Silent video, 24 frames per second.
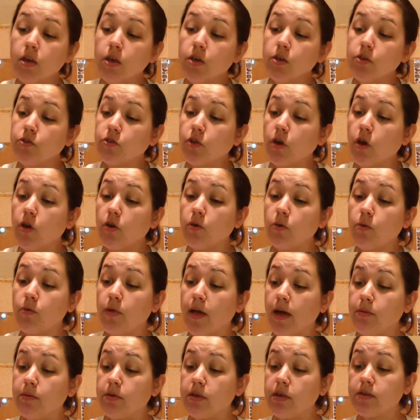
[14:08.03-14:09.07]
So
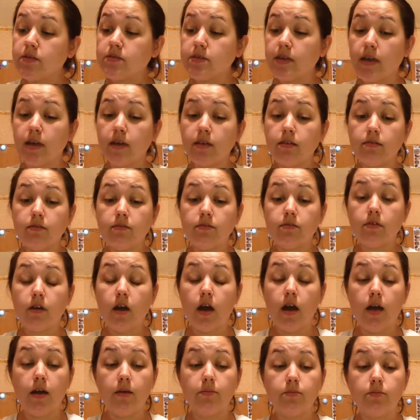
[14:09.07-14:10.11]
that being said,
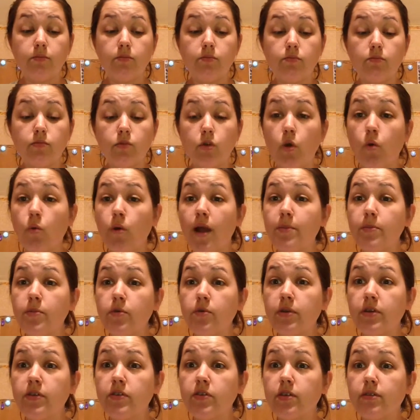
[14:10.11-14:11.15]
um, no rhyme or
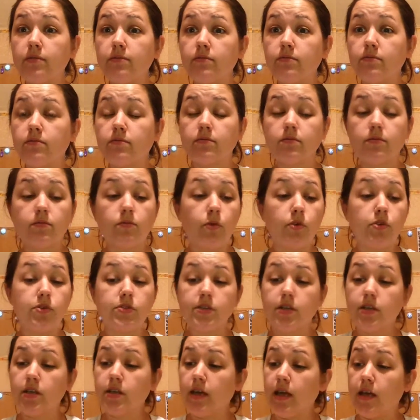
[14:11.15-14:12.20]
reason. We're just
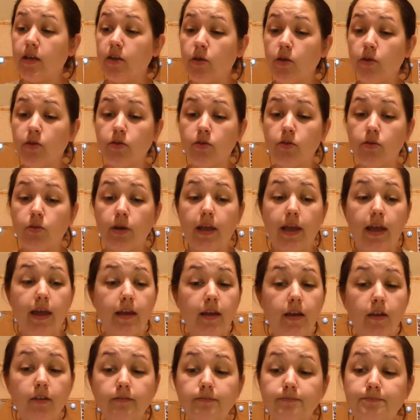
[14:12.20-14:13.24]
going to kind of go through what I got
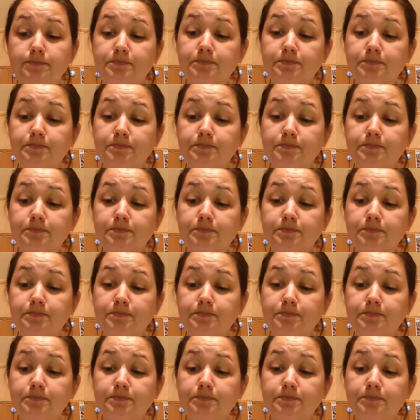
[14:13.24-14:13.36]
here.